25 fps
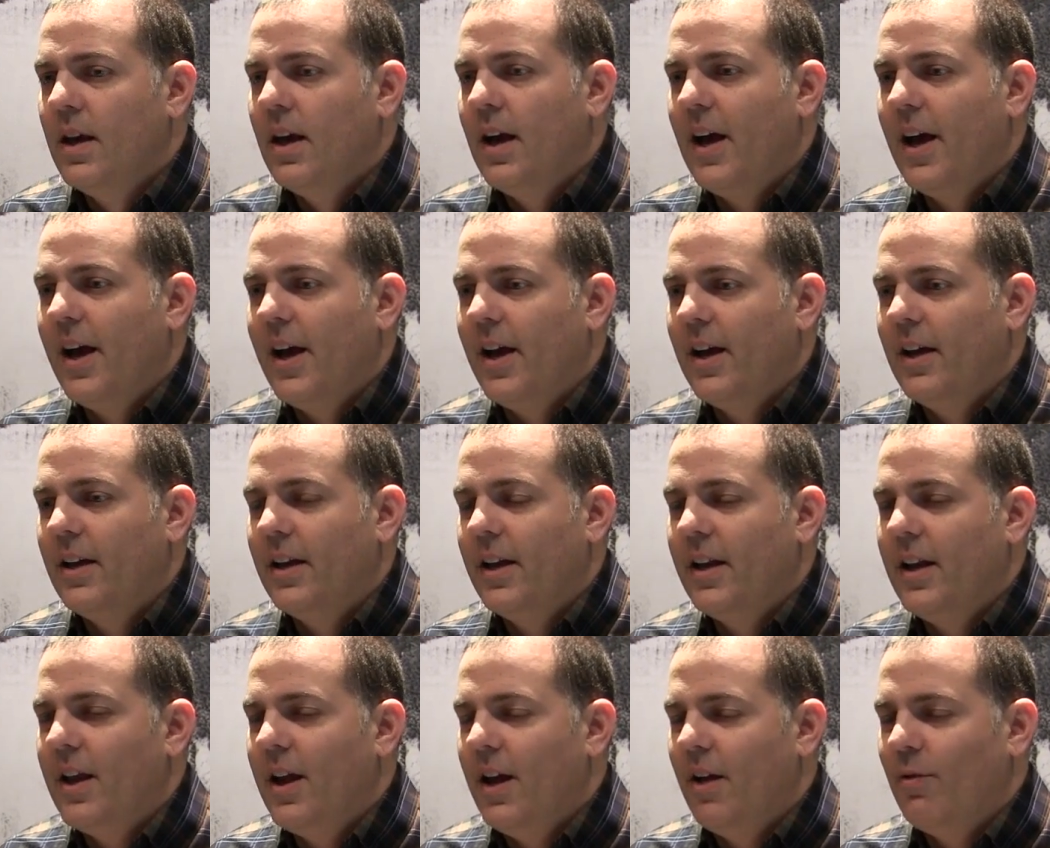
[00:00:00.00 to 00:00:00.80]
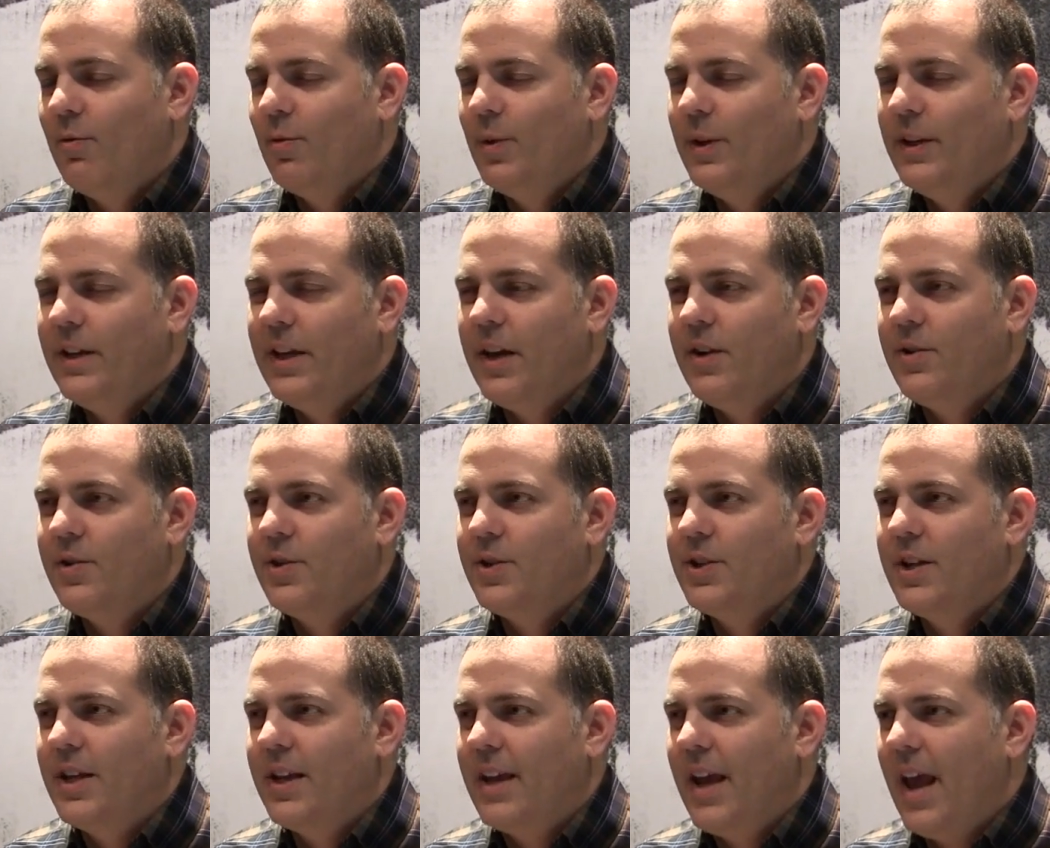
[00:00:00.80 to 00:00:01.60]
a really
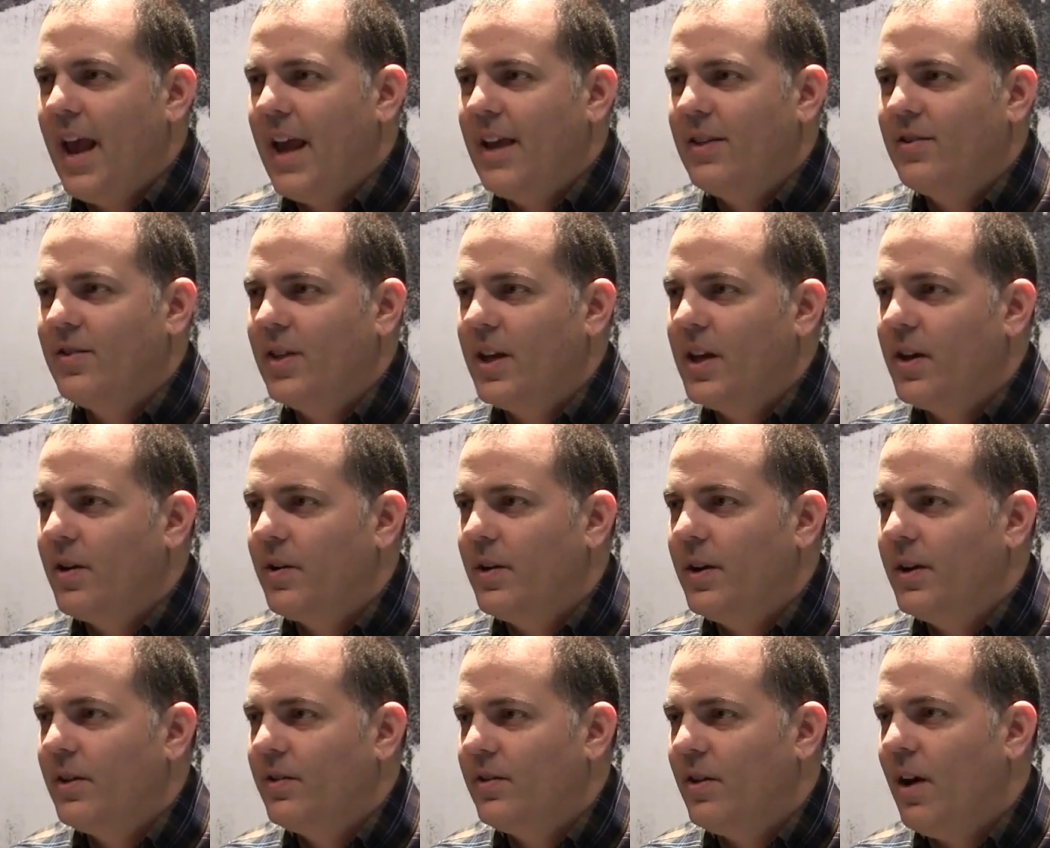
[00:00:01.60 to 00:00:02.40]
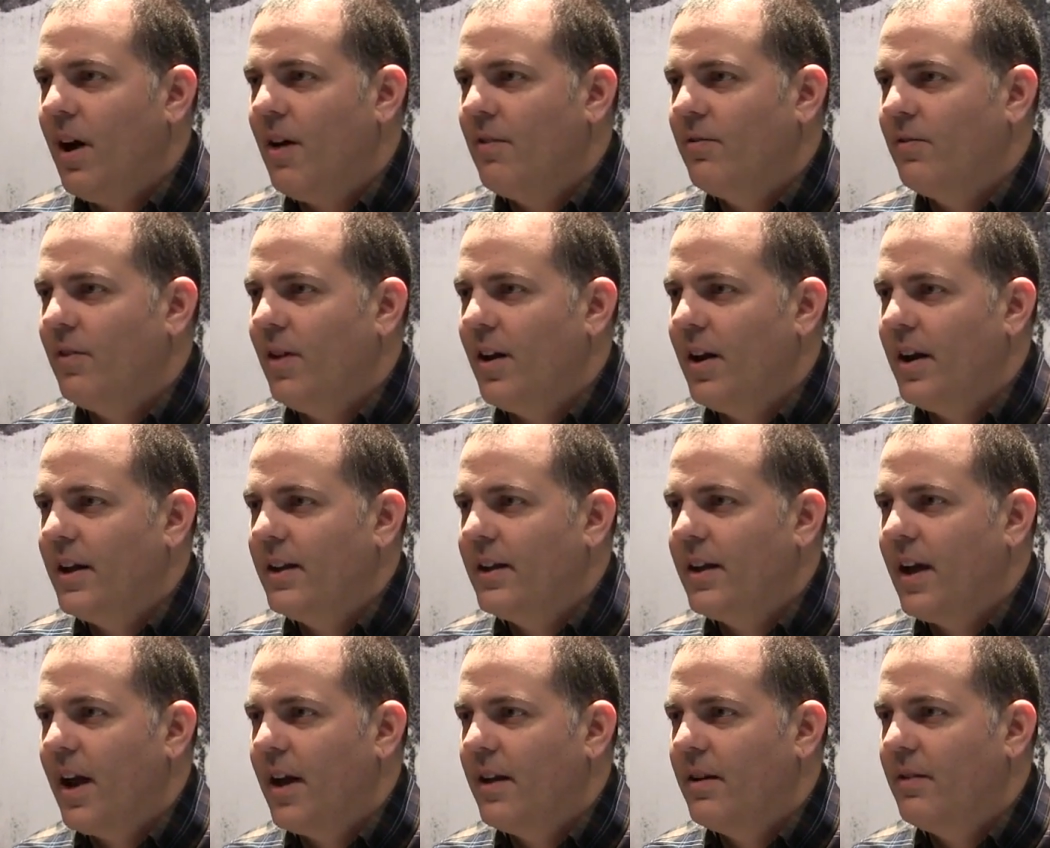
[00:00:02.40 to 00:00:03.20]
interesting asynchronous
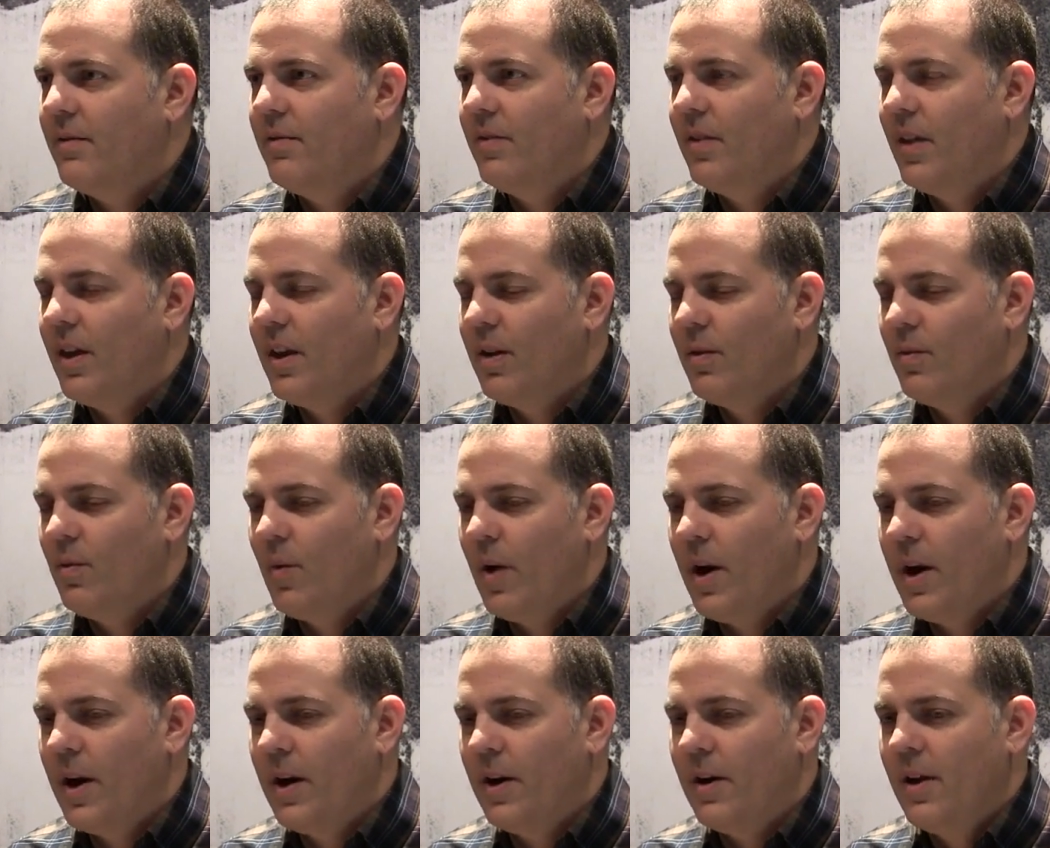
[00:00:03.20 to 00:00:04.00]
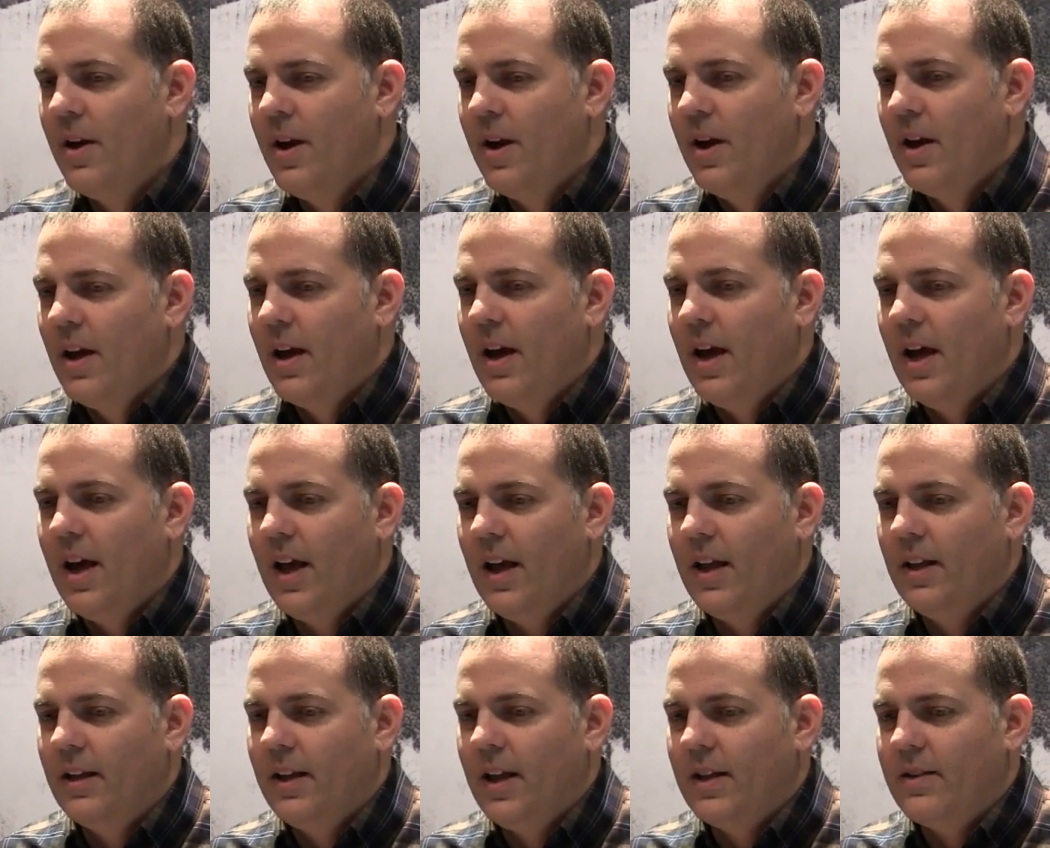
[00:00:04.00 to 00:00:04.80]
offline kind of thing, where
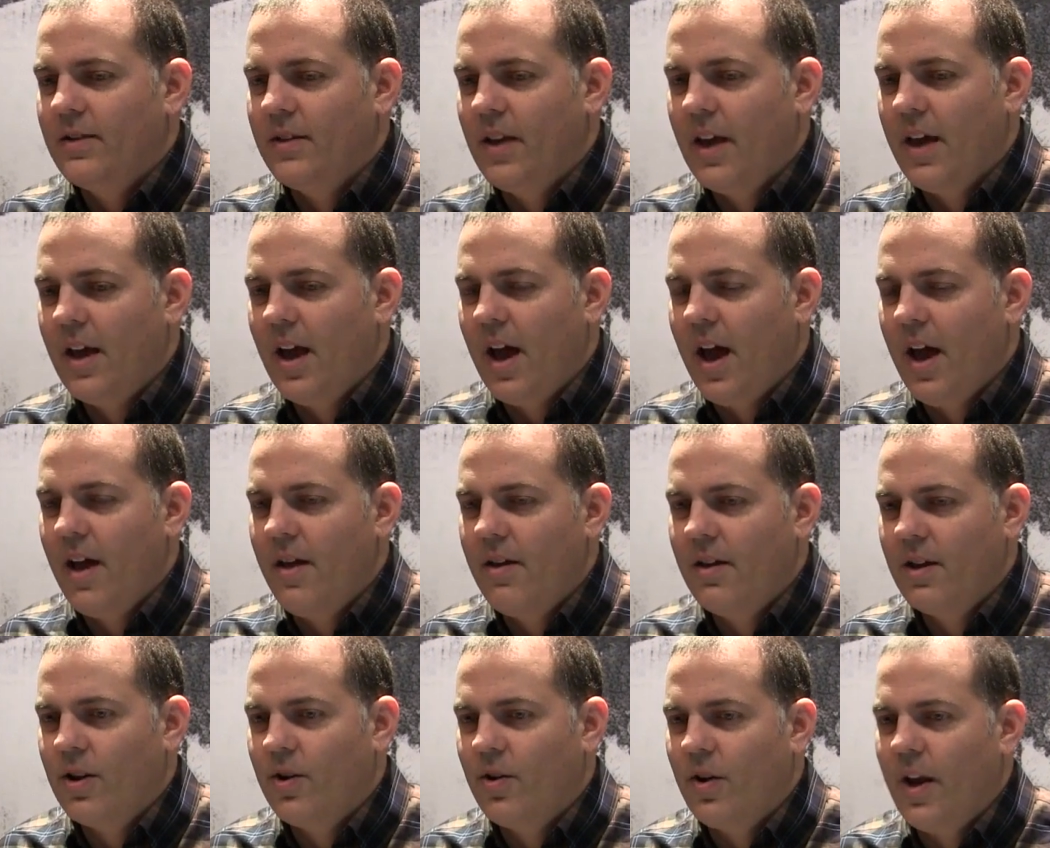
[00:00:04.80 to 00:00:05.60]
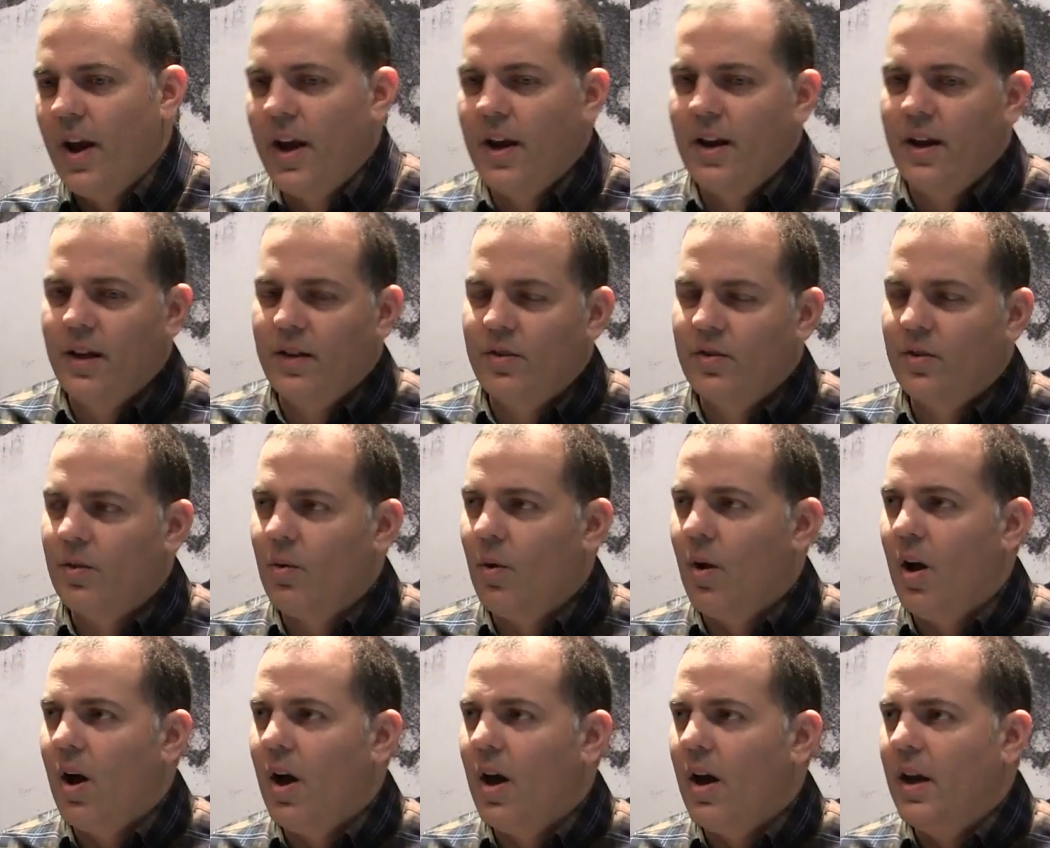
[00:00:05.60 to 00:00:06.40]
let's say I create a
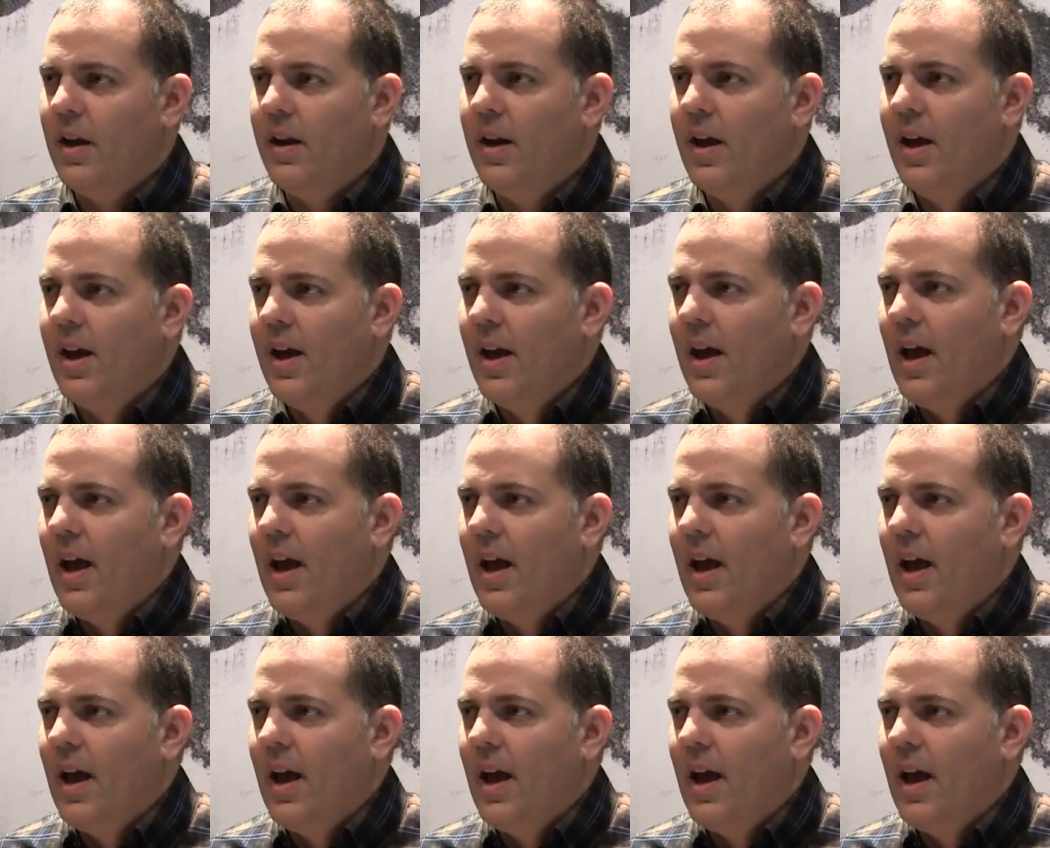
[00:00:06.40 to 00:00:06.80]
squad